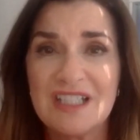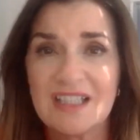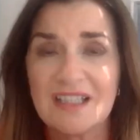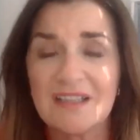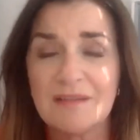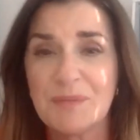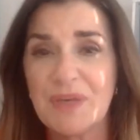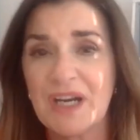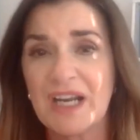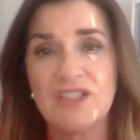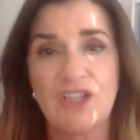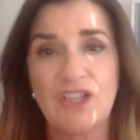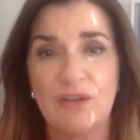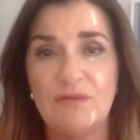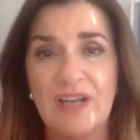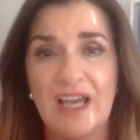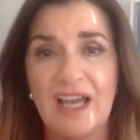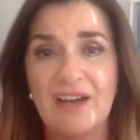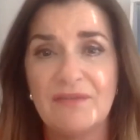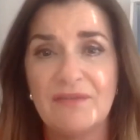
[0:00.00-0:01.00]
but I
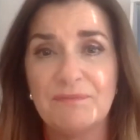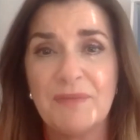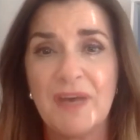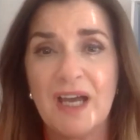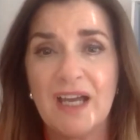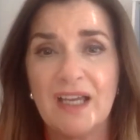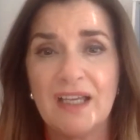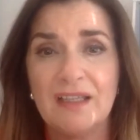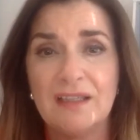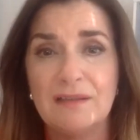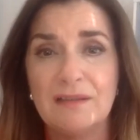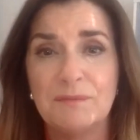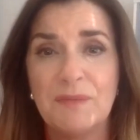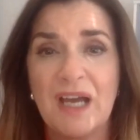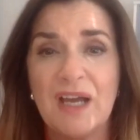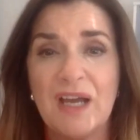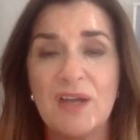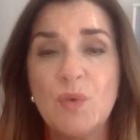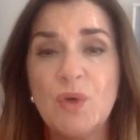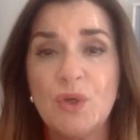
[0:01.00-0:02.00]
don't have my
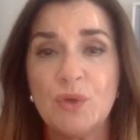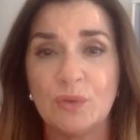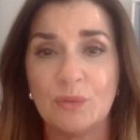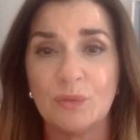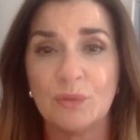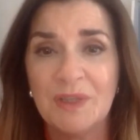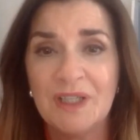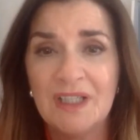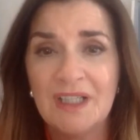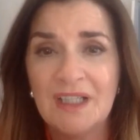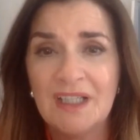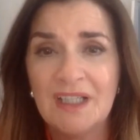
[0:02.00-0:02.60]
womb.